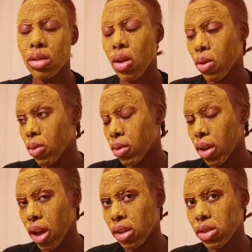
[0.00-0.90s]
So,
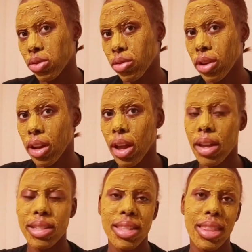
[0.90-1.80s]
I just
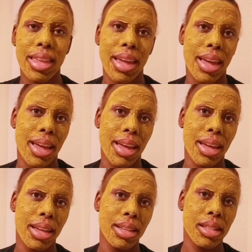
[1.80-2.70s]
realized
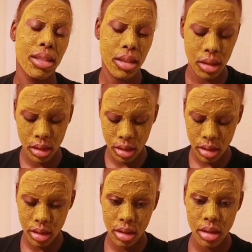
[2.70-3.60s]
that
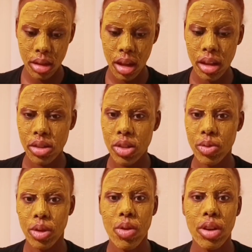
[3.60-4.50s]
I just
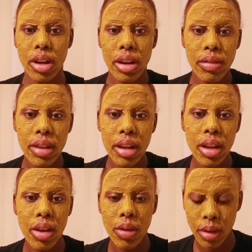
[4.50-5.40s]
recorded a
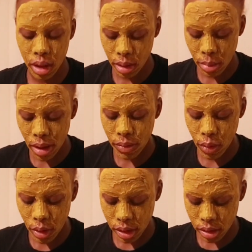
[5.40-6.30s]
video and my
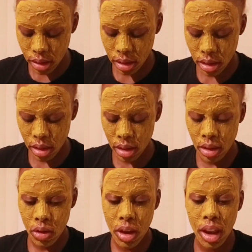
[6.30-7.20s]
voice,
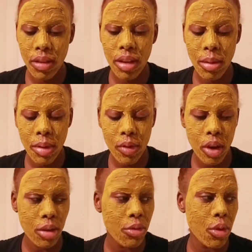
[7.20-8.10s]
you can't even hear my
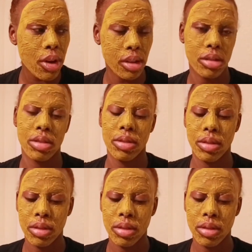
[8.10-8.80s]
freaking voice.